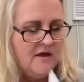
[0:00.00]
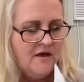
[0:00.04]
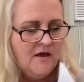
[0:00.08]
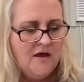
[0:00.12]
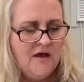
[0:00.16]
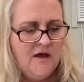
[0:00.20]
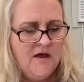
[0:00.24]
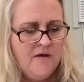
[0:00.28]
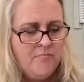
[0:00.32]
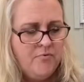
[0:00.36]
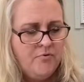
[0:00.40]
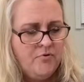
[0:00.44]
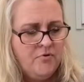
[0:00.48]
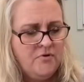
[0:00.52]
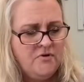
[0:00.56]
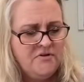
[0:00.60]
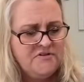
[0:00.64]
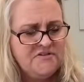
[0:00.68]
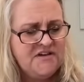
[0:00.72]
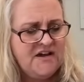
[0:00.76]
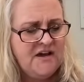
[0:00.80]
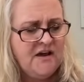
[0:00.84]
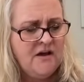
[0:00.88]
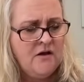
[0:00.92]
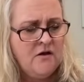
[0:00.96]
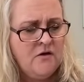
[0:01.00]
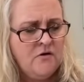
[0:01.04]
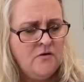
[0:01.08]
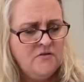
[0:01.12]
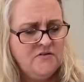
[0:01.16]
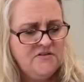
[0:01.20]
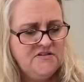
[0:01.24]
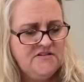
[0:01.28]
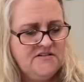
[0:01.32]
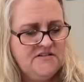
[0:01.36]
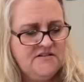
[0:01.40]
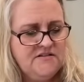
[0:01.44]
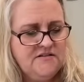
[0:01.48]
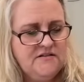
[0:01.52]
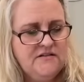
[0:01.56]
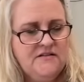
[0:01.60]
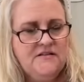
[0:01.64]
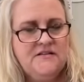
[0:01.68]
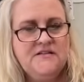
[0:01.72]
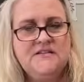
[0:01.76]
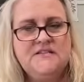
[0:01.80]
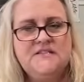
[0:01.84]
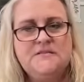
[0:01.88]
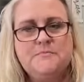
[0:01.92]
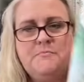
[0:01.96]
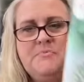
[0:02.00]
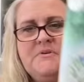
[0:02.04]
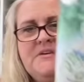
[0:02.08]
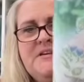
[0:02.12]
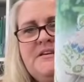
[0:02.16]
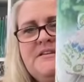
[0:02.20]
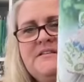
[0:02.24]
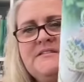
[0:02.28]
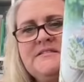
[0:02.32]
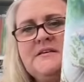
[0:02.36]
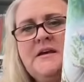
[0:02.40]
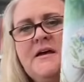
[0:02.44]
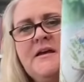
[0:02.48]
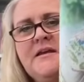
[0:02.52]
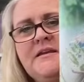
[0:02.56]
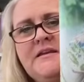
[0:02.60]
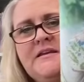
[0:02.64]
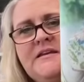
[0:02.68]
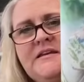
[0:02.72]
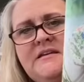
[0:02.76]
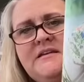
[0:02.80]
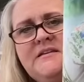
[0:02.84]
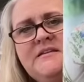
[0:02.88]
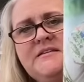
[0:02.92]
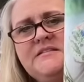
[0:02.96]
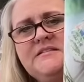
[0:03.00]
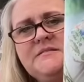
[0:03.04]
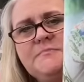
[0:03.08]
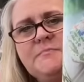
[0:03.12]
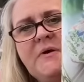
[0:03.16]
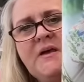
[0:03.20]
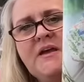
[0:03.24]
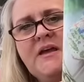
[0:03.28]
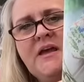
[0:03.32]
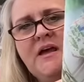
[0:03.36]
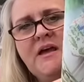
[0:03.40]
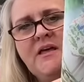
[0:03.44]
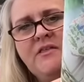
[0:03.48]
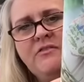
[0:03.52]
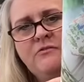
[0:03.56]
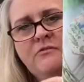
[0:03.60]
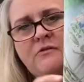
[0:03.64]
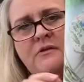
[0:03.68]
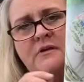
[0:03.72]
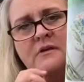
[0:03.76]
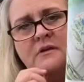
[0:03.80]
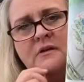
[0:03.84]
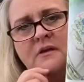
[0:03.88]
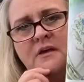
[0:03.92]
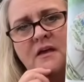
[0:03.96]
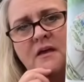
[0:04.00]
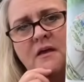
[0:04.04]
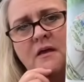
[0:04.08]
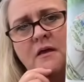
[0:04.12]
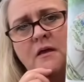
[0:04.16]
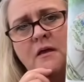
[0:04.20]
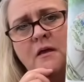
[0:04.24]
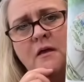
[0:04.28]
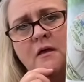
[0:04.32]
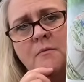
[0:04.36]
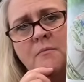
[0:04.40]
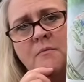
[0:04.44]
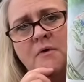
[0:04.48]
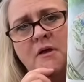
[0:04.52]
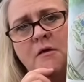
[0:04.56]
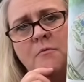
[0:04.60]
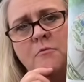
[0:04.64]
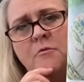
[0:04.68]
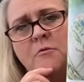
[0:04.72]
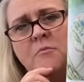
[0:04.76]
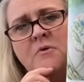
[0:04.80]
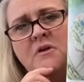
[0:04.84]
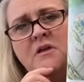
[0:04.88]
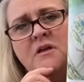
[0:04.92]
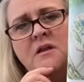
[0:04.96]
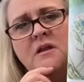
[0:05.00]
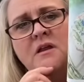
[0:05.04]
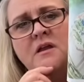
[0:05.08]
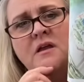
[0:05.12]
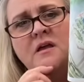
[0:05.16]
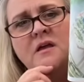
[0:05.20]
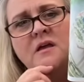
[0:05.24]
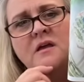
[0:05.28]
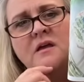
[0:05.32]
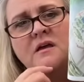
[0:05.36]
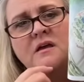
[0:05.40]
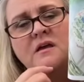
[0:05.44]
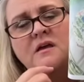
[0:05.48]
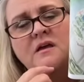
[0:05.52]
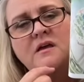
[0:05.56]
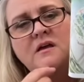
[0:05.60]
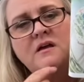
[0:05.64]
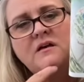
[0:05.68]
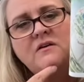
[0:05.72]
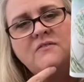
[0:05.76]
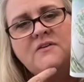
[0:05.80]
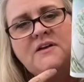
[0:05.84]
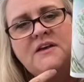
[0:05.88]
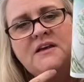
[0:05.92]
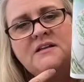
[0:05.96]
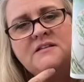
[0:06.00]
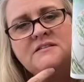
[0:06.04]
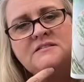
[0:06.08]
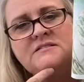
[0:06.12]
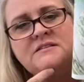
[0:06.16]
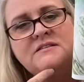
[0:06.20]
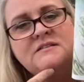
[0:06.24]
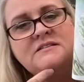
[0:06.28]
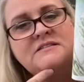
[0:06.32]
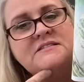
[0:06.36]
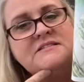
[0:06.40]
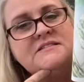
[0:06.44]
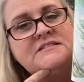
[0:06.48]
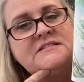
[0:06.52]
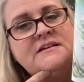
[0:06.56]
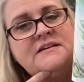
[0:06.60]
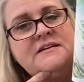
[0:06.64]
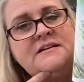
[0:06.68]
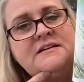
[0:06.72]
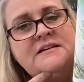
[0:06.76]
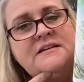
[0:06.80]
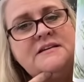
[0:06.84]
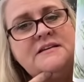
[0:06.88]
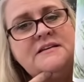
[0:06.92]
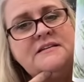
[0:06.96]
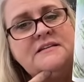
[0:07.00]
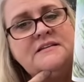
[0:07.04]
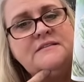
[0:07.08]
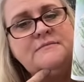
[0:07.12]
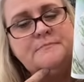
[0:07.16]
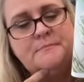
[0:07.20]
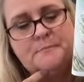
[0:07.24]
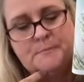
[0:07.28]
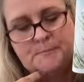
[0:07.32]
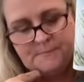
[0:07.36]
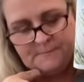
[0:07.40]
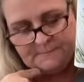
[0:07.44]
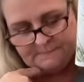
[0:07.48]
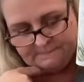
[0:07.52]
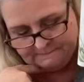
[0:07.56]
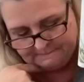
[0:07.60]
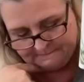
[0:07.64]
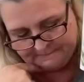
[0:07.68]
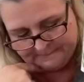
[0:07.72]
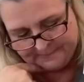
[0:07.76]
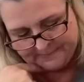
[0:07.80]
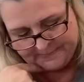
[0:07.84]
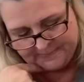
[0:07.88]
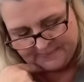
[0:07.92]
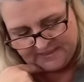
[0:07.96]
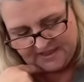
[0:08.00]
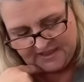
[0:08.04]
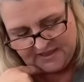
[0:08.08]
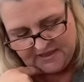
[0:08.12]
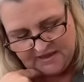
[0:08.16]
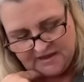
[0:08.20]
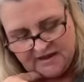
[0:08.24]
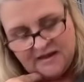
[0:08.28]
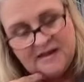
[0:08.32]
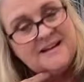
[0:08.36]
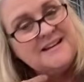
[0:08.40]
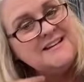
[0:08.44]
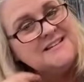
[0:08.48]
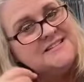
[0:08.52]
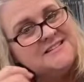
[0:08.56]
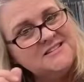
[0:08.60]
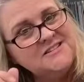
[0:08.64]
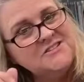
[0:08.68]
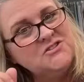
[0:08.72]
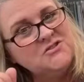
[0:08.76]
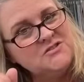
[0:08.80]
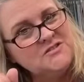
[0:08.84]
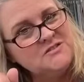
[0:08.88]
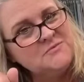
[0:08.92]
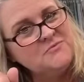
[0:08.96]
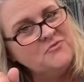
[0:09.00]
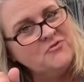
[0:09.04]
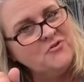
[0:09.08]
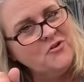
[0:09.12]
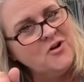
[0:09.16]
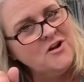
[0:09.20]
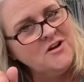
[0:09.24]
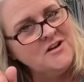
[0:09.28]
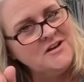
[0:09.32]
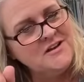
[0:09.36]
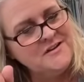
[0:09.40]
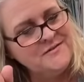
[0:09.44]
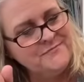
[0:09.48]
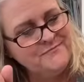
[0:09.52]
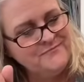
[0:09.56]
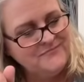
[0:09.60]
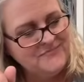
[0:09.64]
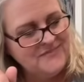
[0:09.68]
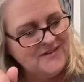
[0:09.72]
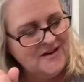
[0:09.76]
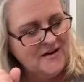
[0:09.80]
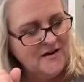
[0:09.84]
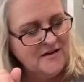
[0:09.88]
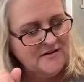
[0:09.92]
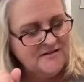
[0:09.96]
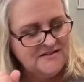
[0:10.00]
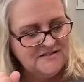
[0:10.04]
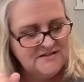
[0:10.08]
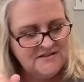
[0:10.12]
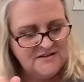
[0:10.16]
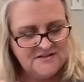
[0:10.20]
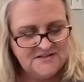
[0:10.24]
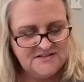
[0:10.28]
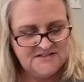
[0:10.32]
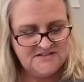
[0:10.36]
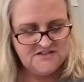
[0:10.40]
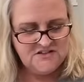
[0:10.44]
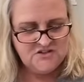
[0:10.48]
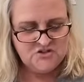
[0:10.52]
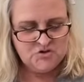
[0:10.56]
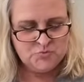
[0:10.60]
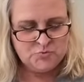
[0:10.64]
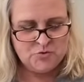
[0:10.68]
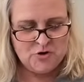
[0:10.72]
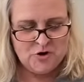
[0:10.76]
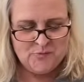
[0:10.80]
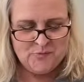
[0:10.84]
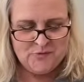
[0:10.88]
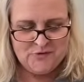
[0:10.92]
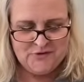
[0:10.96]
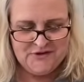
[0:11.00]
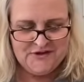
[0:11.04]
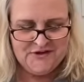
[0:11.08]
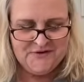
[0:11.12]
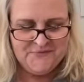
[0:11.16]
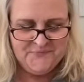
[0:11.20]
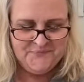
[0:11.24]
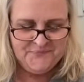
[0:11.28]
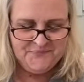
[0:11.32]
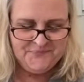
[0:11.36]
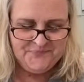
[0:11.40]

I pulled out this Bees Got Knees by Kathy Haberman of Hands On Design. And I did do some frogging. I did not stitch properly.